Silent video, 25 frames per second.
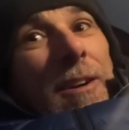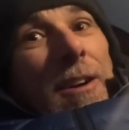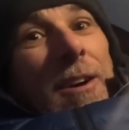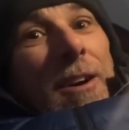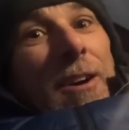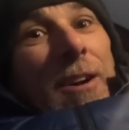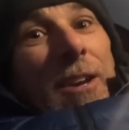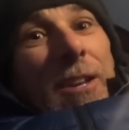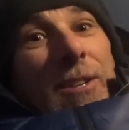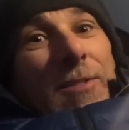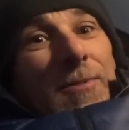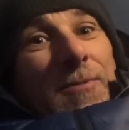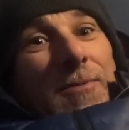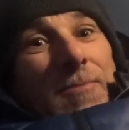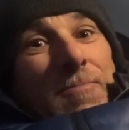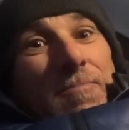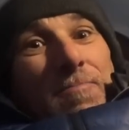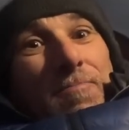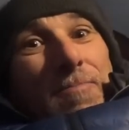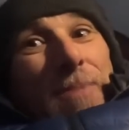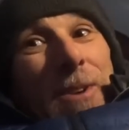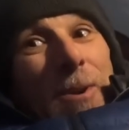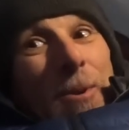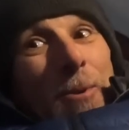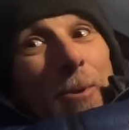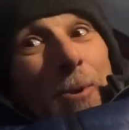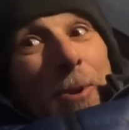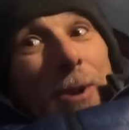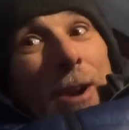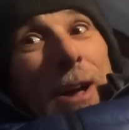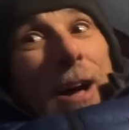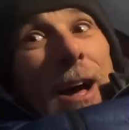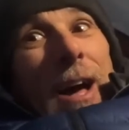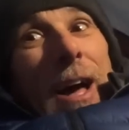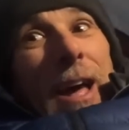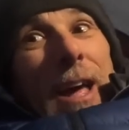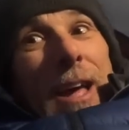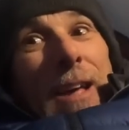and it's been
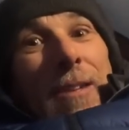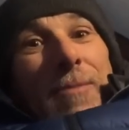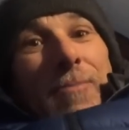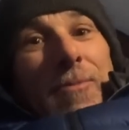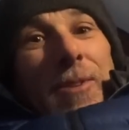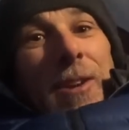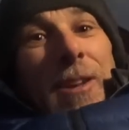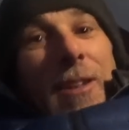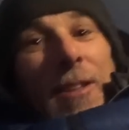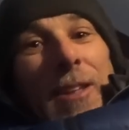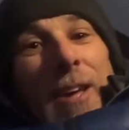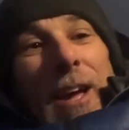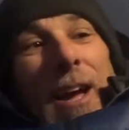alright, it really